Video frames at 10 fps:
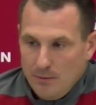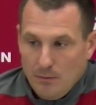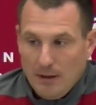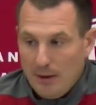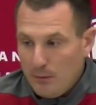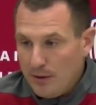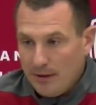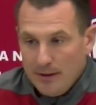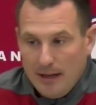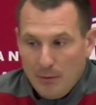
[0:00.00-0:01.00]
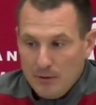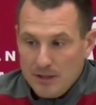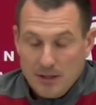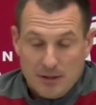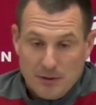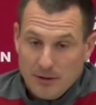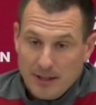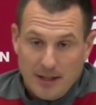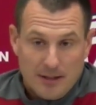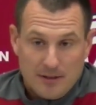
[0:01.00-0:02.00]
Well, I wouldn't judge
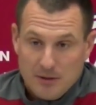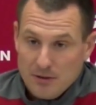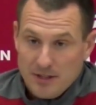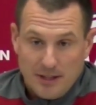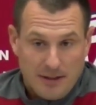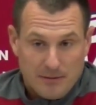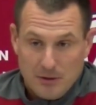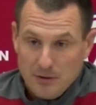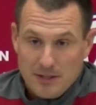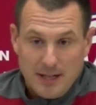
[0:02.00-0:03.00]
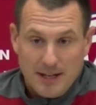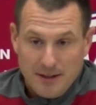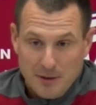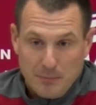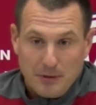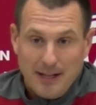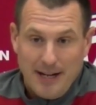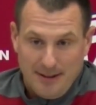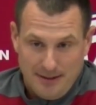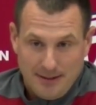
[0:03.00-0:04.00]
Oregon on the Georgia game. Georgia's on another
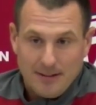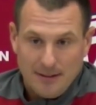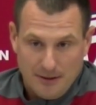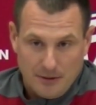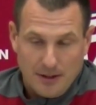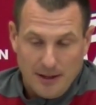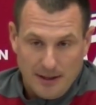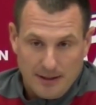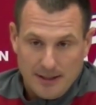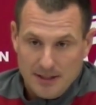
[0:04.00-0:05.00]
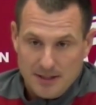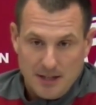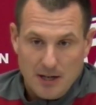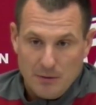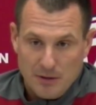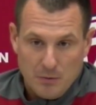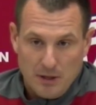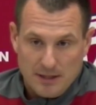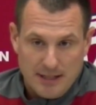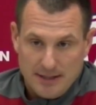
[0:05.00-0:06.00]
planet. Okay, they just are when you
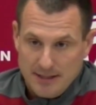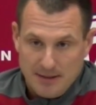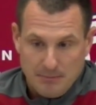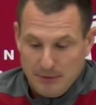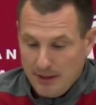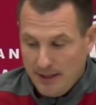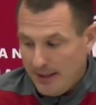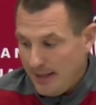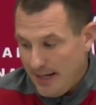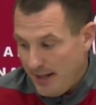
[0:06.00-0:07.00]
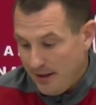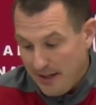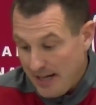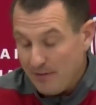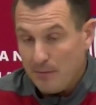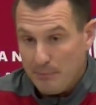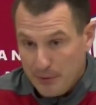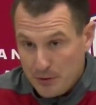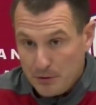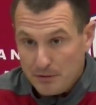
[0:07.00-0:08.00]
watch that team play. And they've
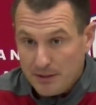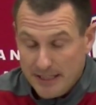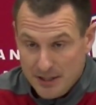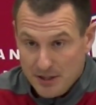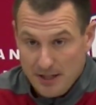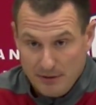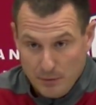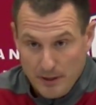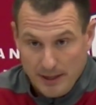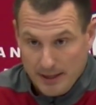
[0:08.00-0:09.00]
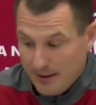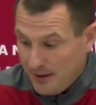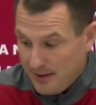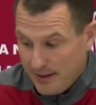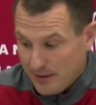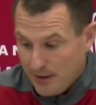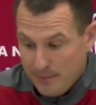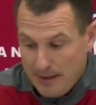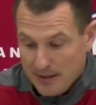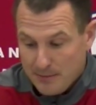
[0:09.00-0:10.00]
improved each and every week. I thought they had a
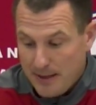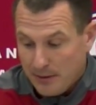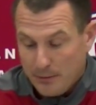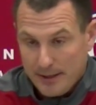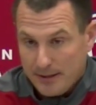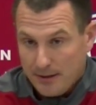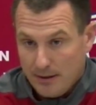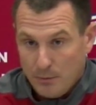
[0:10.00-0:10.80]
great bounce back week